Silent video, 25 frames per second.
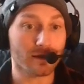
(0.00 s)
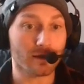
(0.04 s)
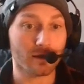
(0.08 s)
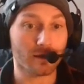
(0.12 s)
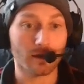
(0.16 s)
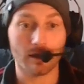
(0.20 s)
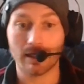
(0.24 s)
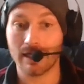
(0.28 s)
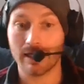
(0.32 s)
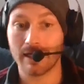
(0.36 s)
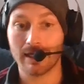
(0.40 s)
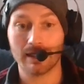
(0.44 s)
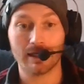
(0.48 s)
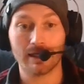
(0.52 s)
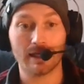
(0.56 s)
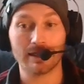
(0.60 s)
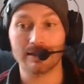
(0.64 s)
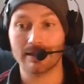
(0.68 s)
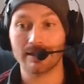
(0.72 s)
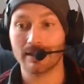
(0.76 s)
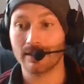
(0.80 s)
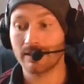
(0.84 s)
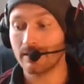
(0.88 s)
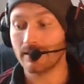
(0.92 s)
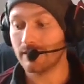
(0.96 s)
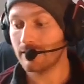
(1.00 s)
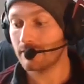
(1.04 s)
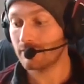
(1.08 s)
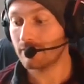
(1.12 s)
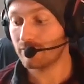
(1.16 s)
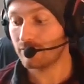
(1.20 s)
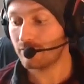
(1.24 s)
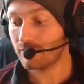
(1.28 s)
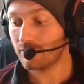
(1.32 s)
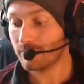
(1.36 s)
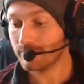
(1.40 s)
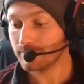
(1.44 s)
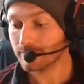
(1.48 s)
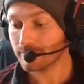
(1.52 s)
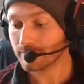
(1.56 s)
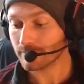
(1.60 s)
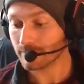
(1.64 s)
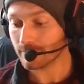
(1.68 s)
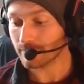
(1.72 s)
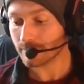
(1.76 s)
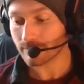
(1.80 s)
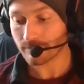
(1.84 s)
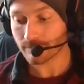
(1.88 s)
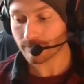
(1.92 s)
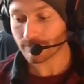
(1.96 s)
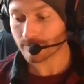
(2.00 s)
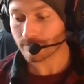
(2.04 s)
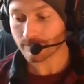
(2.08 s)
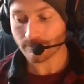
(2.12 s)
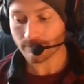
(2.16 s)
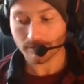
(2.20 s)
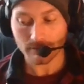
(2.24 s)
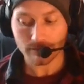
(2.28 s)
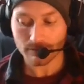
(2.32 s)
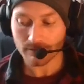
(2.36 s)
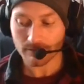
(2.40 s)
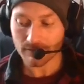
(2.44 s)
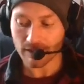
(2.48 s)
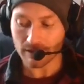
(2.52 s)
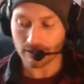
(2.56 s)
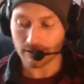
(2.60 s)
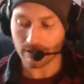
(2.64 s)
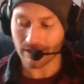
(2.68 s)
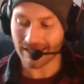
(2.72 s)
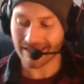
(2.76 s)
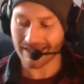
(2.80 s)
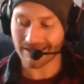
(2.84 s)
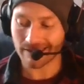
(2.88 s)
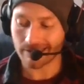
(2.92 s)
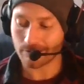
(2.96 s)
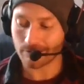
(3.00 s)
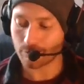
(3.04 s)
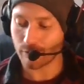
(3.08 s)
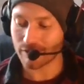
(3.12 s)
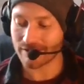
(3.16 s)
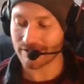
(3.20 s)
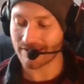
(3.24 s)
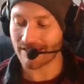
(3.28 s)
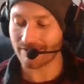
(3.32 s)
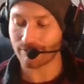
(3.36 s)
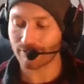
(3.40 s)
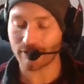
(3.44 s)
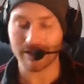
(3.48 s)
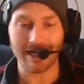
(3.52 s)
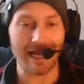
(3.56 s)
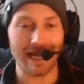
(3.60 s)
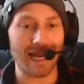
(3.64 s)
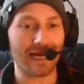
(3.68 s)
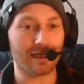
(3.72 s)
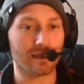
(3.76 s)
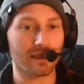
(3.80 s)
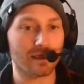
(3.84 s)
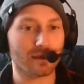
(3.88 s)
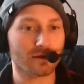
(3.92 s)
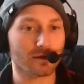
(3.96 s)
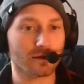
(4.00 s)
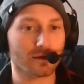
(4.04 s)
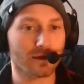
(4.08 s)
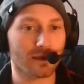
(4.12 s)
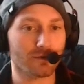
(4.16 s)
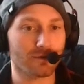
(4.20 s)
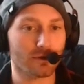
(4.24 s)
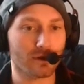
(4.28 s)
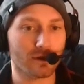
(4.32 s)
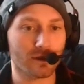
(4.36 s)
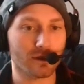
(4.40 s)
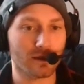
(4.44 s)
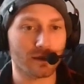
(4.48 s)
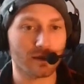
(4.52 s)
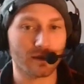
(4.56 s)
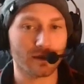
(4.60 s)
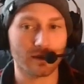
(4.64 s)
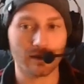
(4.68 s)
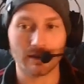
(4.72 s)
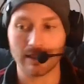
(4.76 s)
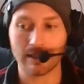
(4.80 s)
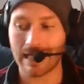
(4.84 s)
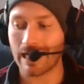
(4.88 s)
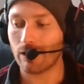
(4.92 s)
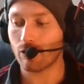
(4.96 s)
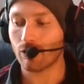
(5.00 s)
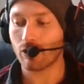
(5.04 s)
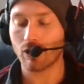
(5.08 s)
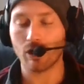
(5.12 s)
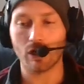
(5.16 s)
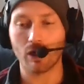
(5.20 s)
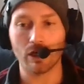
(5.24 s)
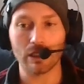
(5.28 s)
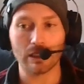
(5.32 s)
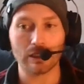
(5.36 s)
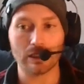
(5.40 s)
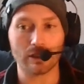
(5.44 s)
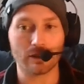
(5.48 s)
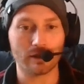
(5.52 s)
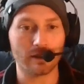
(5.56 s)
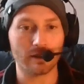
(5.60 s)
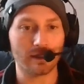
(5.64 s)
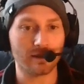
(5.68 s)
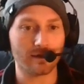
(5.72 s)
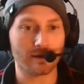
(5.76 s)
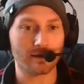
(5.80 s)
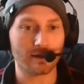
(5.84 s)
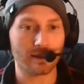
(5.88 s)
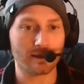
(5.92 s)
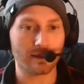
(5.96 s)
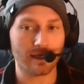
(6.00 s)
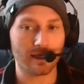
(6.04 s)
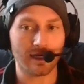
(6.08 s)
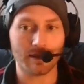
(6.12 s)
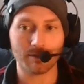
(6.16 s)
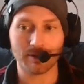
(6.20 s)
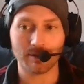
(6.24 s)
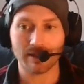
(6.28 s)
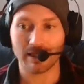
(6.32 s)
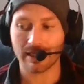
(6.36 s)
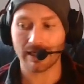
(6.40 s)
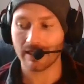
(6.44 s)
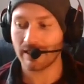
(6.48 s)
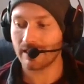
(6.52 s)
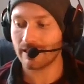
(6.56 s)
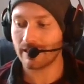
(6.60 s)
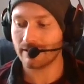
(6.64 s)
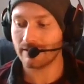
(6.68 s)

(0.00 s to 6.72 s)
I had identity of, I was never an addict or never an alcoholic or anything like that, but I